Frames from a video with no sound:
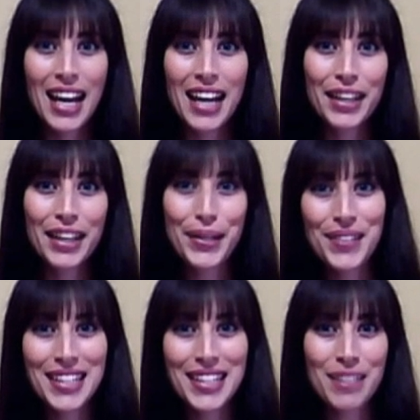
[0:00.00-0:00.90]
In the
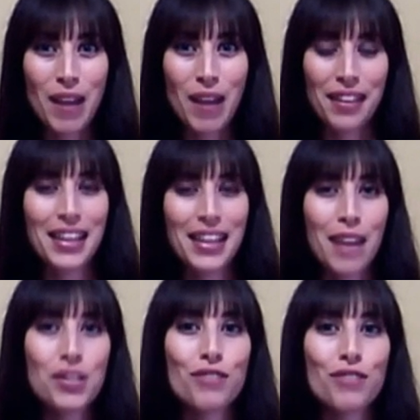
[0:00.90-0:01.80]
news this month,
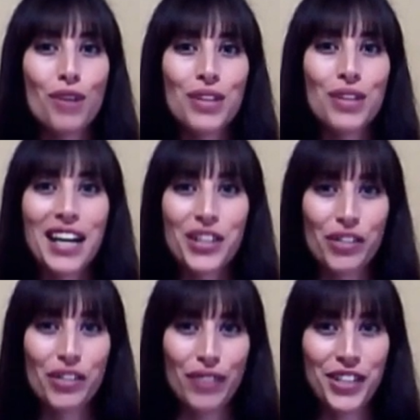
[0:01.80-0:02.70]
Amazon rolled out a
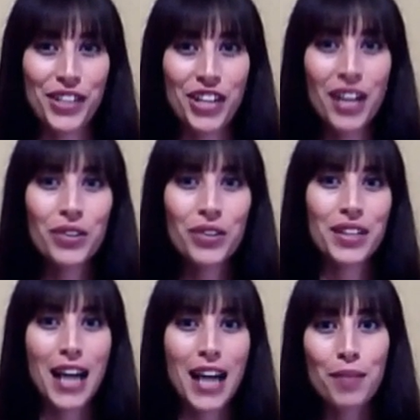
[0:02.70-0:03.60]
new feature called
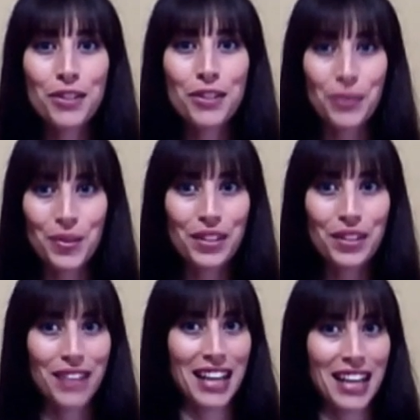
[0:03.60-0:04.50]
the Amazon
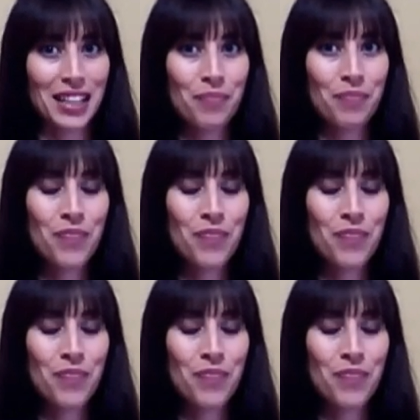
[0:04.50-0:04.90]
Author Rank.